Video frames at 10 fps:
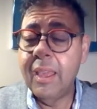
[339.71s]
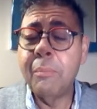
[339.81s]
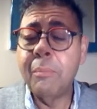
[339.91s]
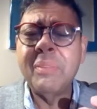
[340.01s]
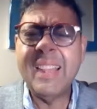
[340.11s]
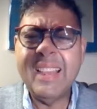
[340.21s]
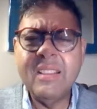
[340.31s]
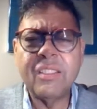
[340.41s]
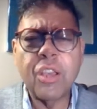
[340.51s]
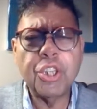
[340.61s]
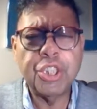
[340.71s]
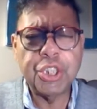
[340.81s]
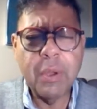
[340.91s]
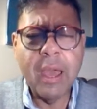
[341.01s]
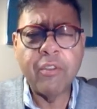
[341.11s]
And please
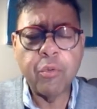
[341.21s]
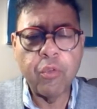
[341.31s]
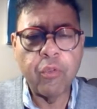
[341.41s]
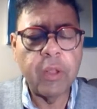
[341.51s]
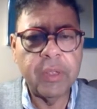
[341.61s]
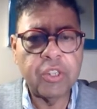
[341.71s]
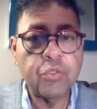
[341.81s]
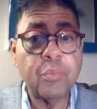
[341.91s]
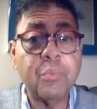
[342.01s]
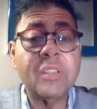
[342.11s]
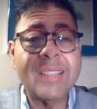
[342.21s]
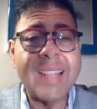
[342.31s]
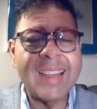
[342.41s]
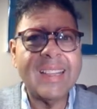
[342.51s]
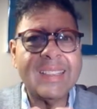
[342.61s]
do have a profile picture because
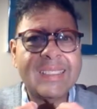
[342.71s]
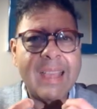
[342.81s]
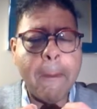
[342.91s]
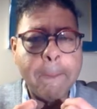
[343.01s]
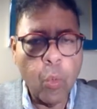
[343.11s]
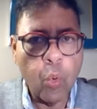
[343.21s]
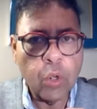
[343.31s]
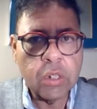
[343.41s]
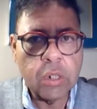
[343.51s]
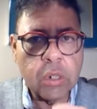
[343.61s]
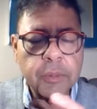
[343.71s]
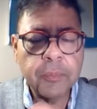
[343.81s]
that is important.